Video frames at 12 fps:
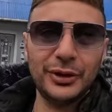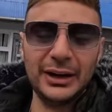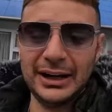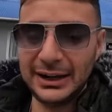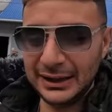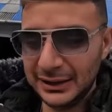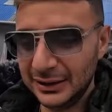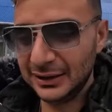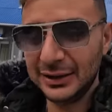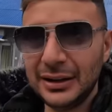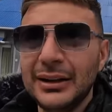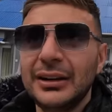got
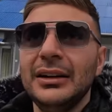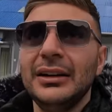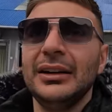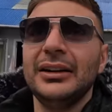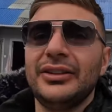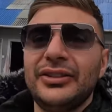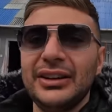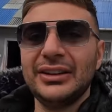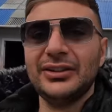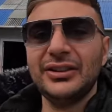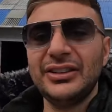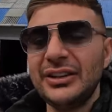a
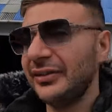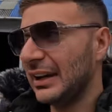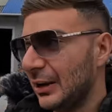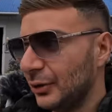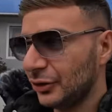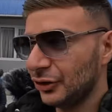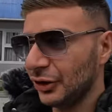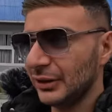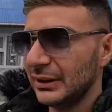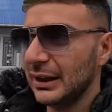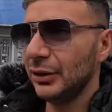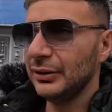6 to 7 hour
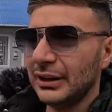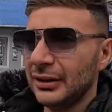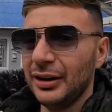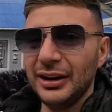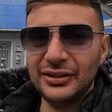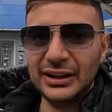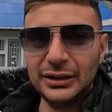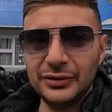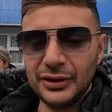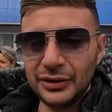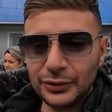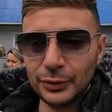journey now that lies ahead
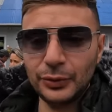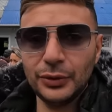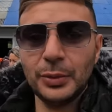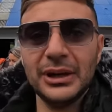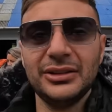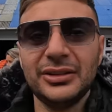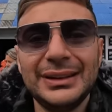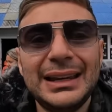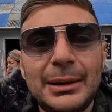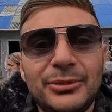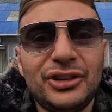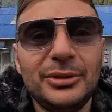of us all the way to
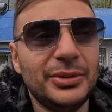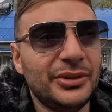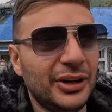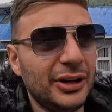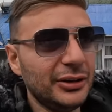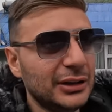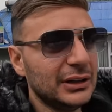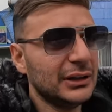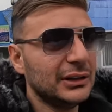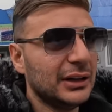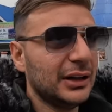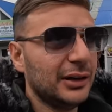Namche Bazaar.
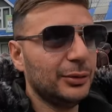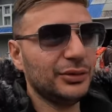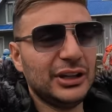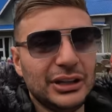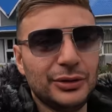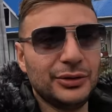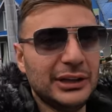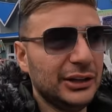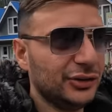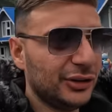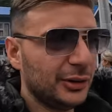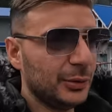We'll take you on
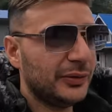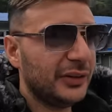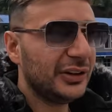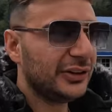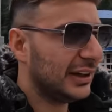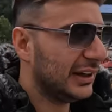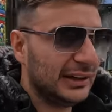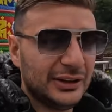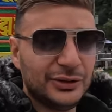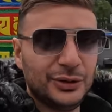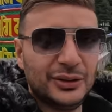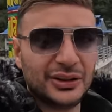that journey with us, and
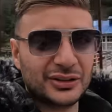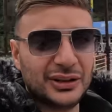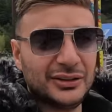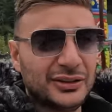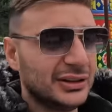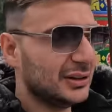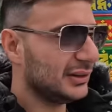let's do this, guys.